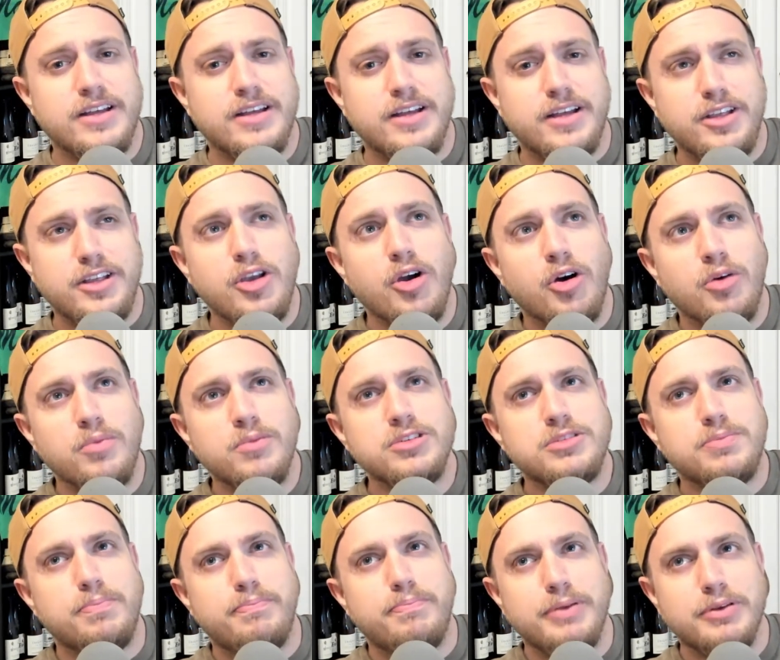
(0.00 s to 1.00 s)
you
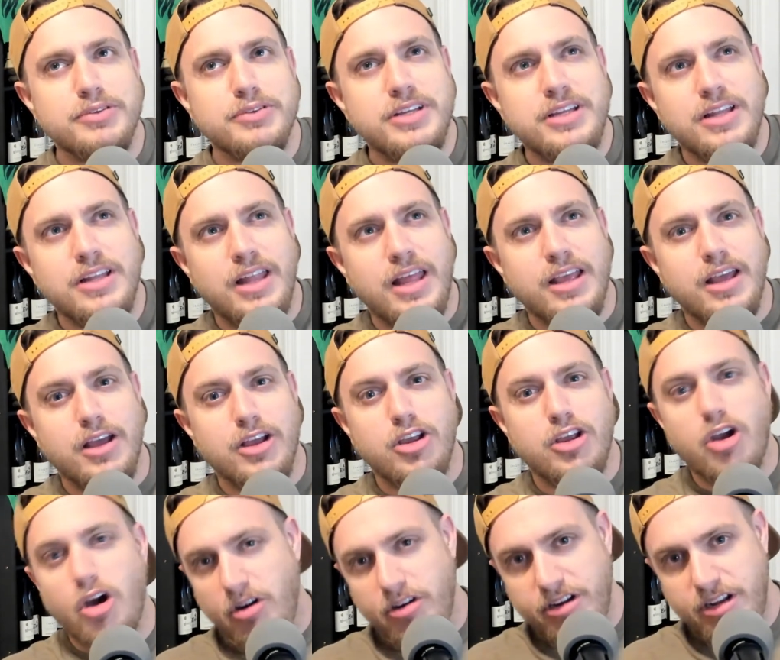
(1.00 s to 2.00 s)
almost build it like a
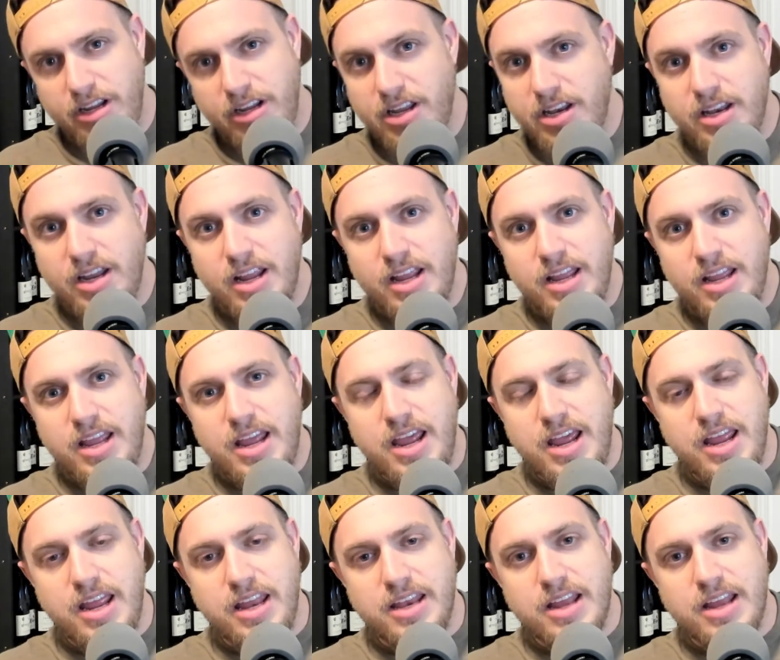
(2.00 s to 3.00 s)
Guardian,
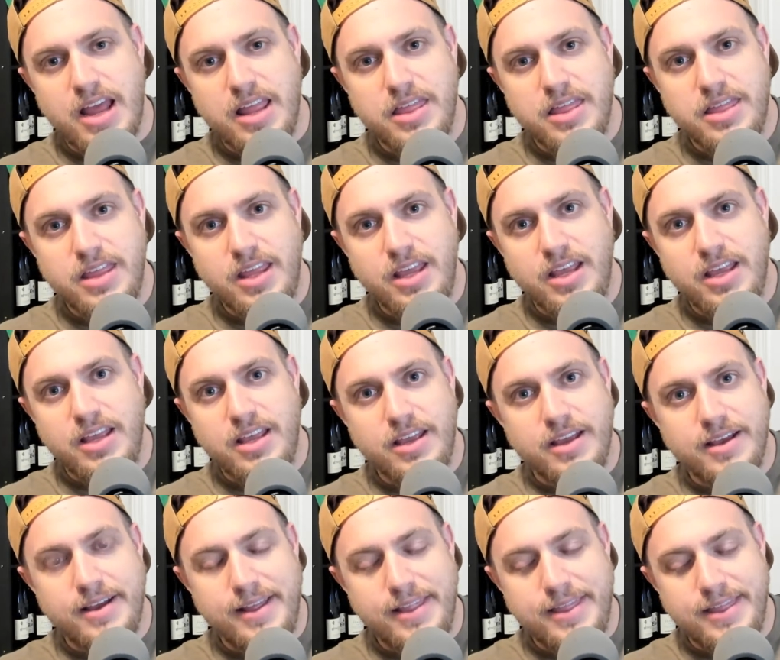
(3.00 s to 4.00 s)
and I think
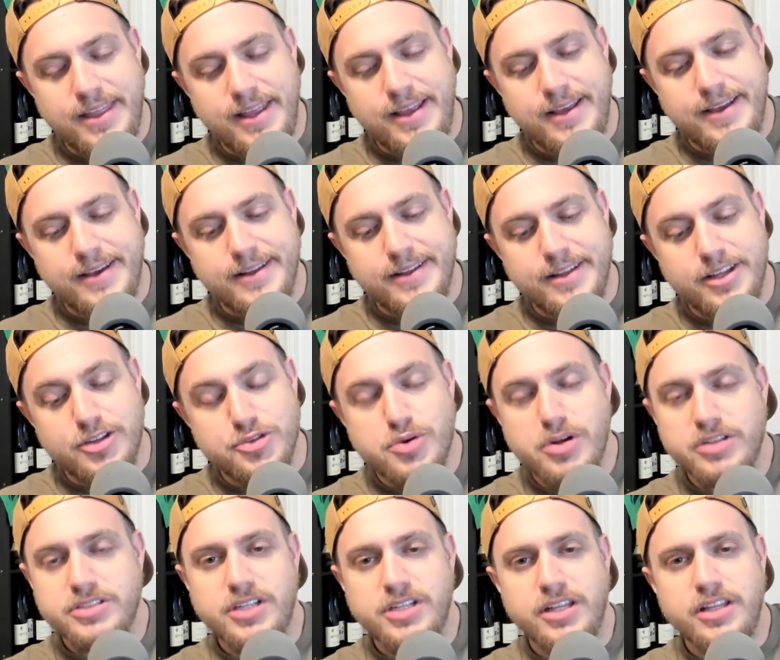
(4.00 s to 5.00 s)
the
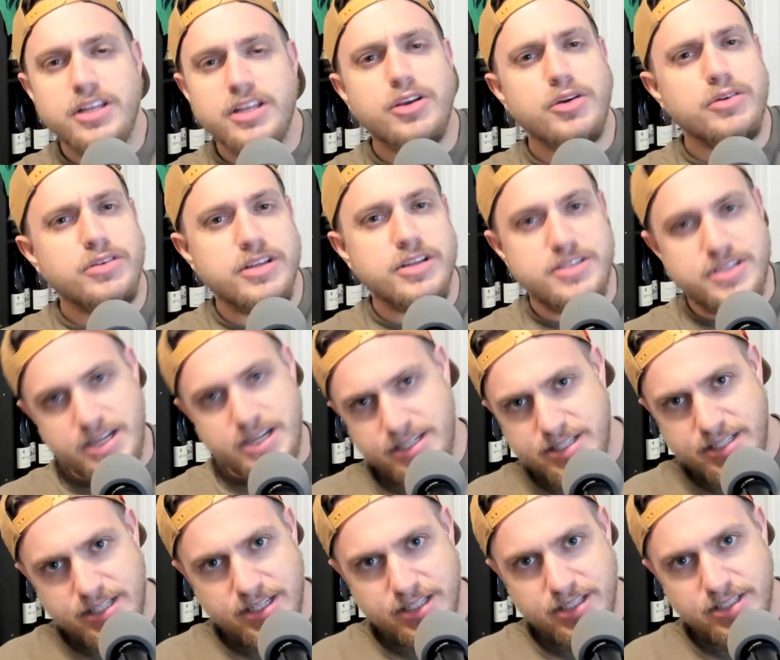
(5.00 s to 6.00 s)
Dreadscythe can go to
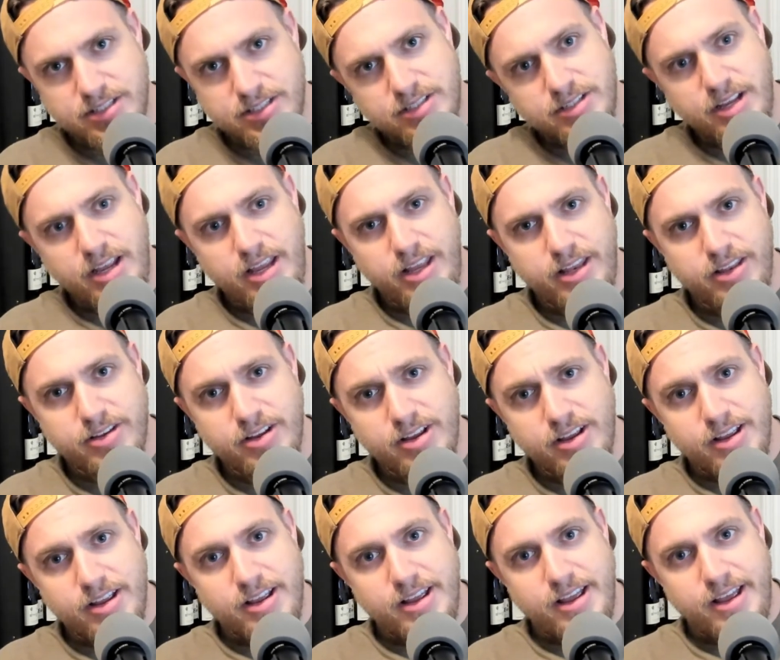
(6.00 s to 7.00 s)
distance, and
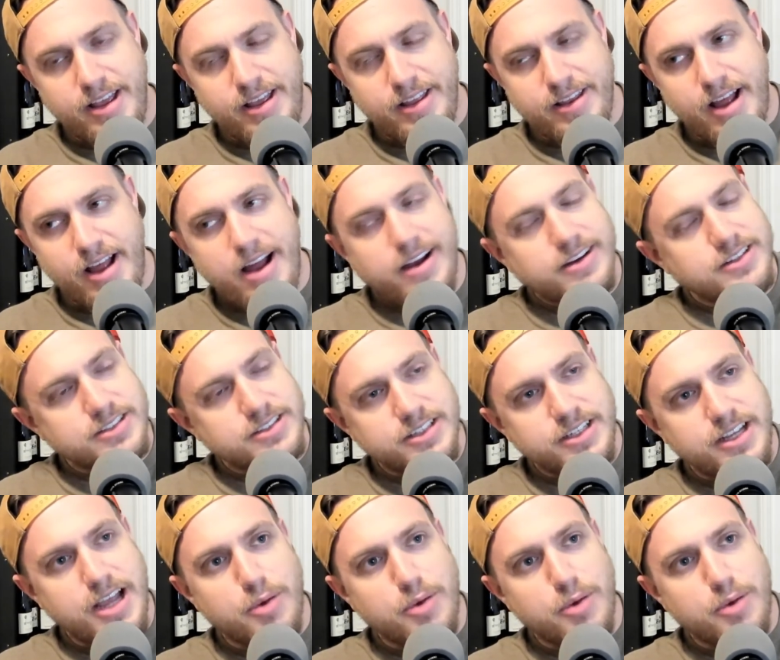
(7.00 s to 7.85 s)
honestly, I